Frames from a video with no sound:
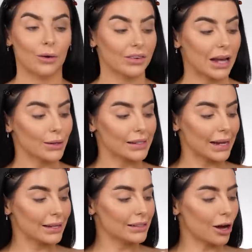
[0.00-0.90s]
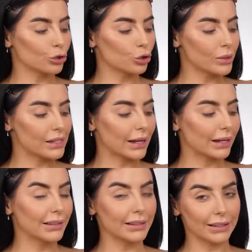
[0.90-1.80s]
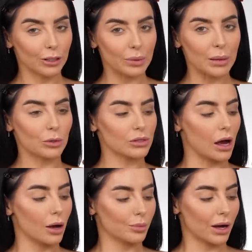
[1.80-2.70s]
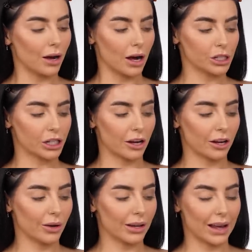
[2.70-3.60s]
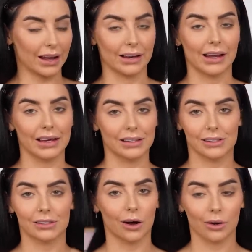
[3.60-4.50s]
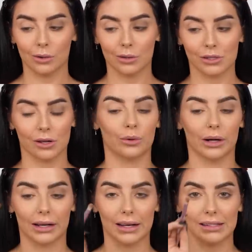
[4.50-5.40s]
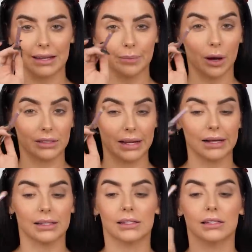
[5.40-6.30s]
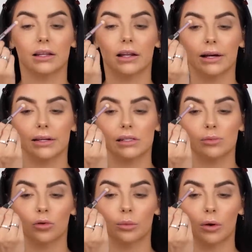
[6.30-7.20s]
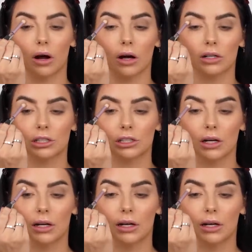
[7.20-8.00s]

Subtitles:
However, nowadays, I'll normally take a little bit more time on my eyeshadow. Again, it's so, so quick and easy, but I'll take a slightly smaller brush